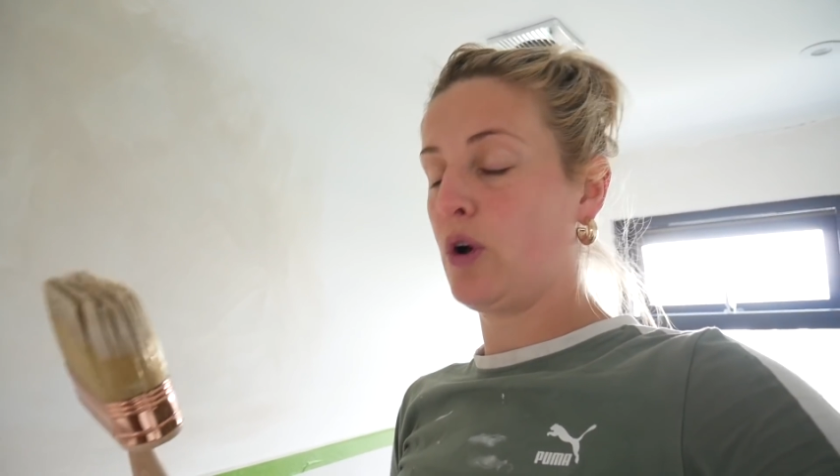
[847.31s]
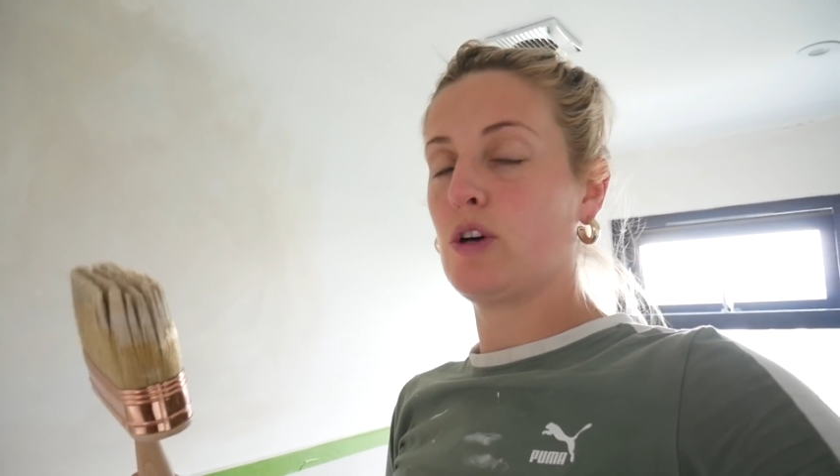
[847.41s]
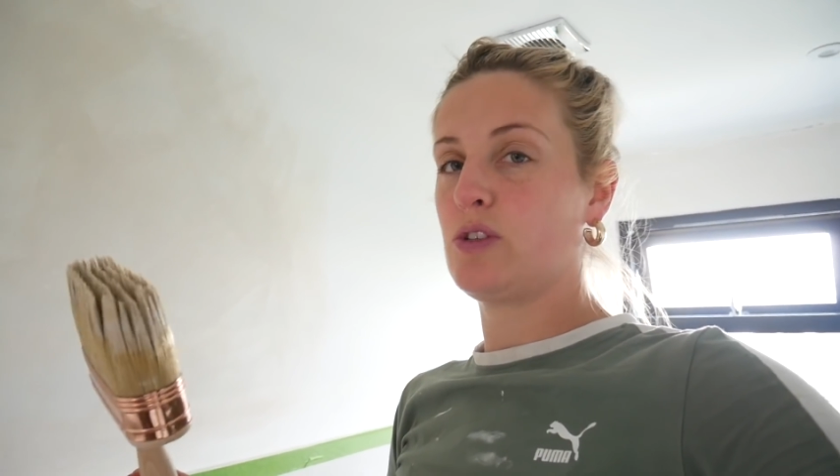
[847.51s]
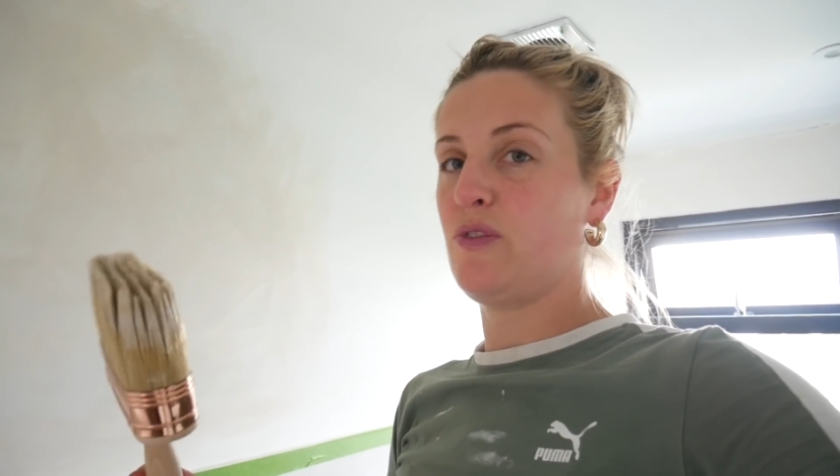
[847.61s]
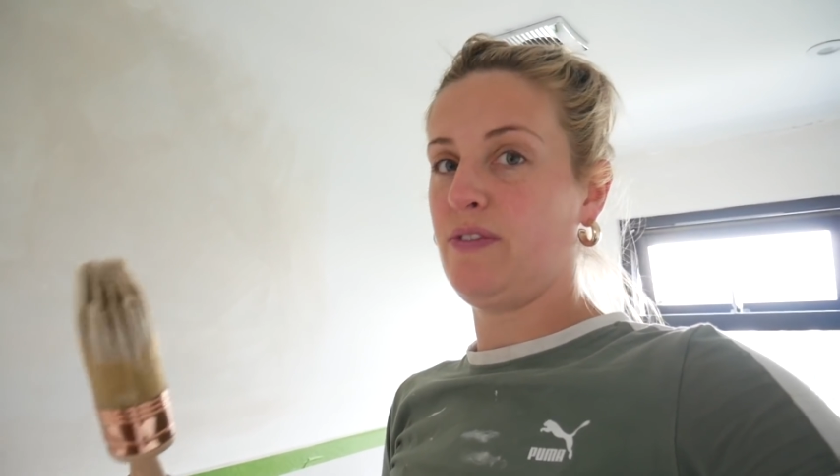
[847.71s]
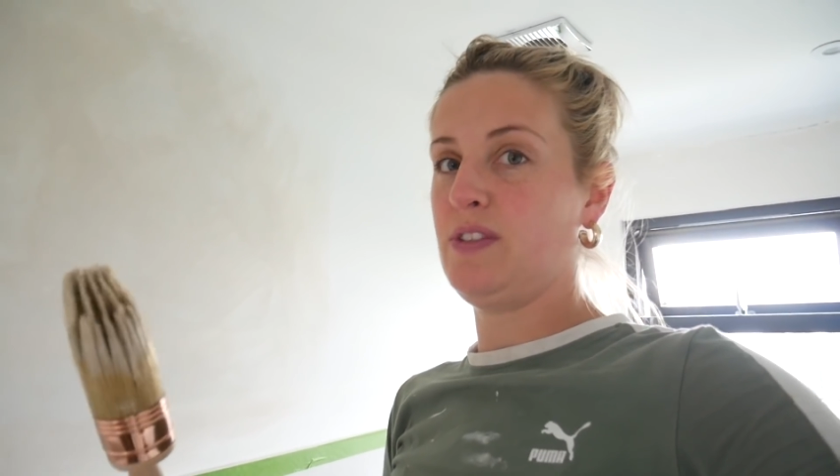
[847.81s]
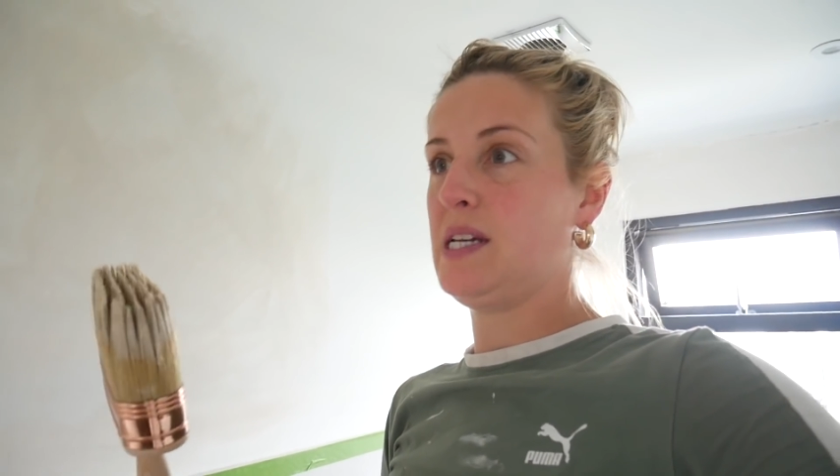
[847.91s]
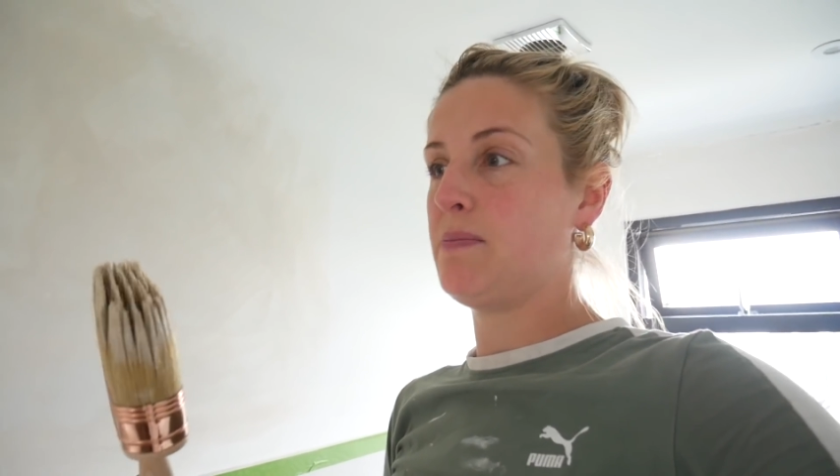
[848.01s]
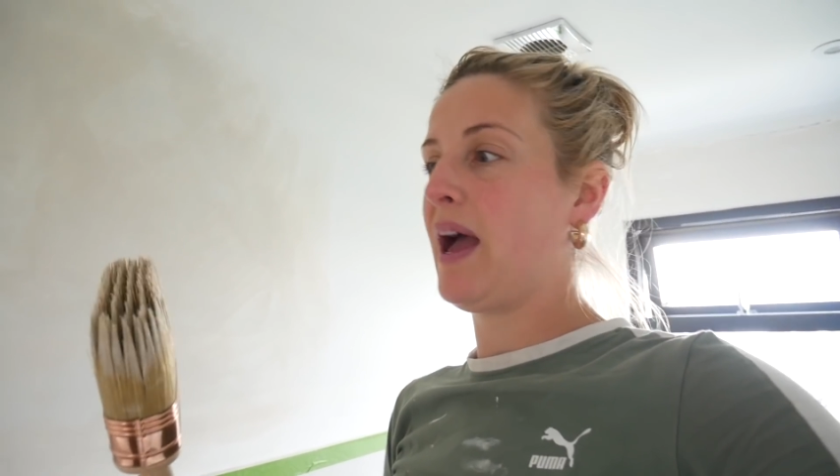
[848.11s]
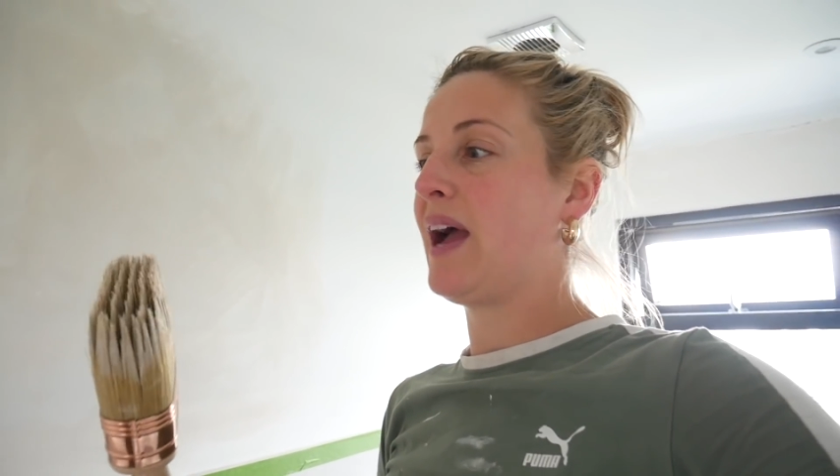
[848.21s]
cost
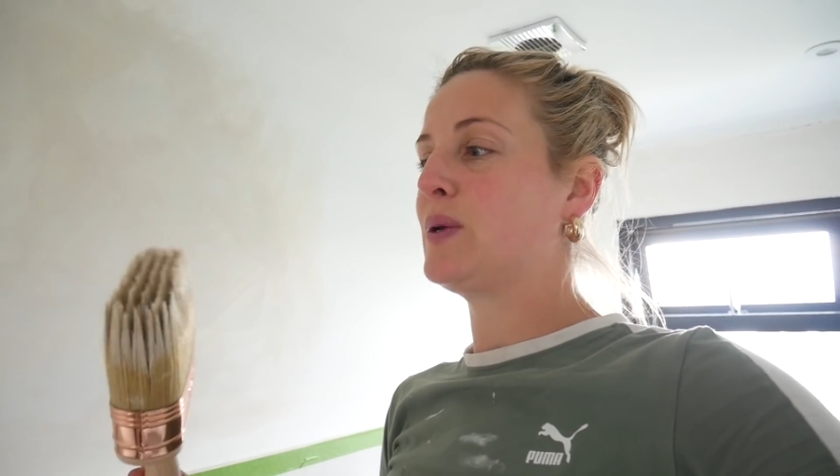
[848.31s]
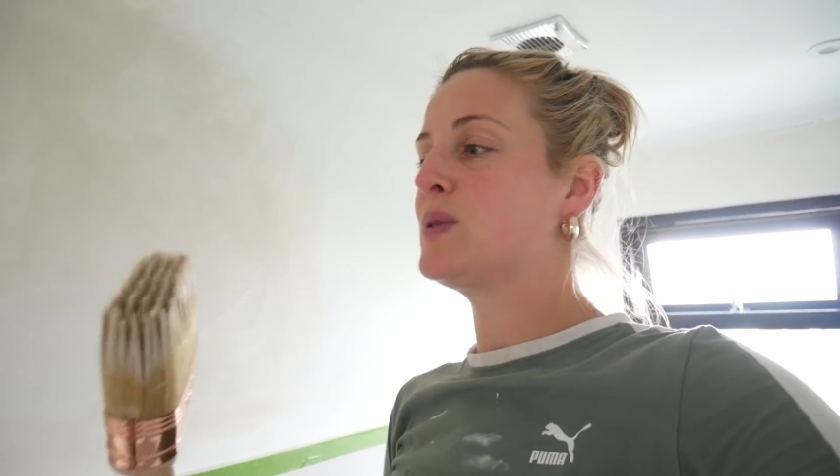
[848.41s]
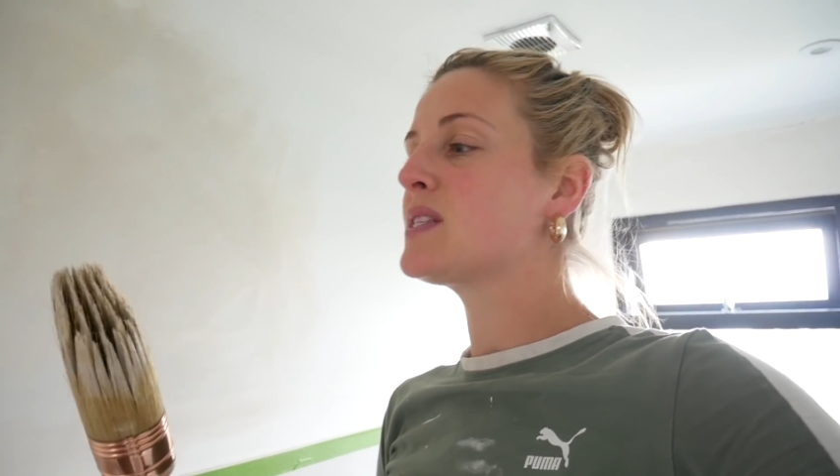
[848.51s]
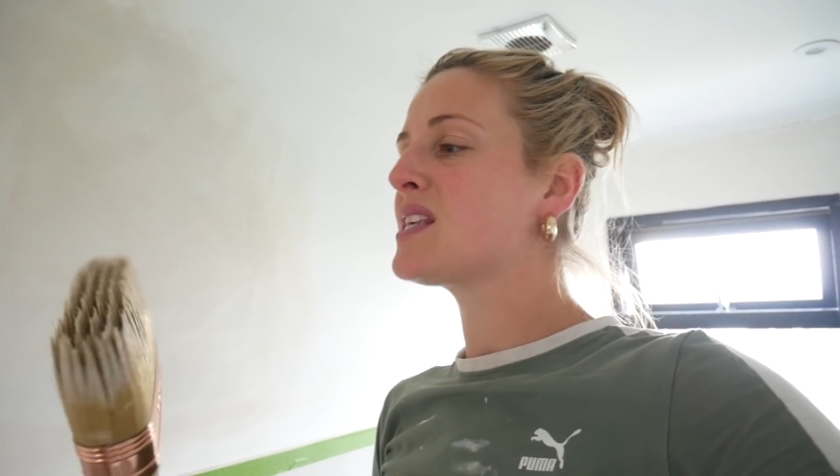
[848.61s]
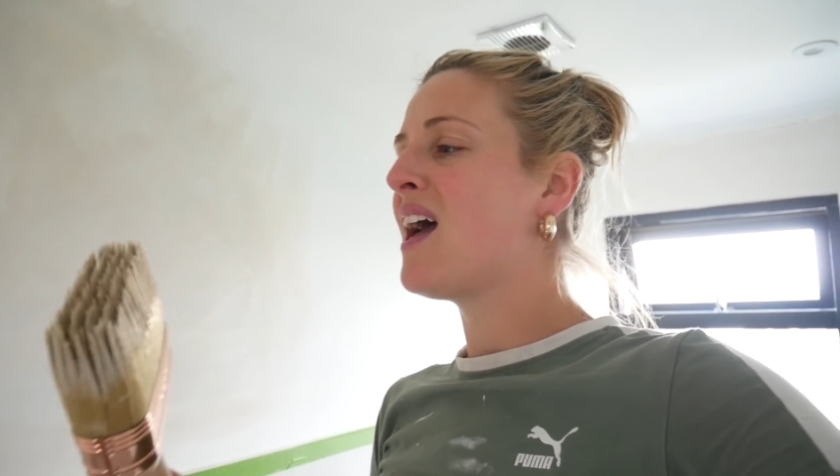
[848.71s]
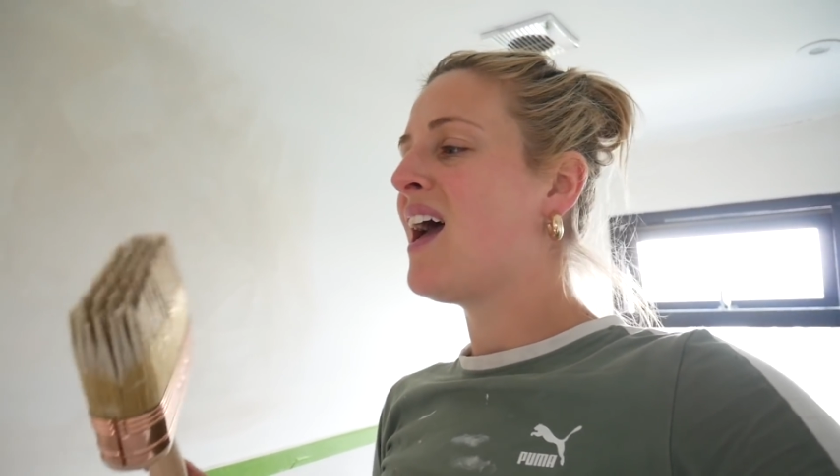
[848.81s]
£15.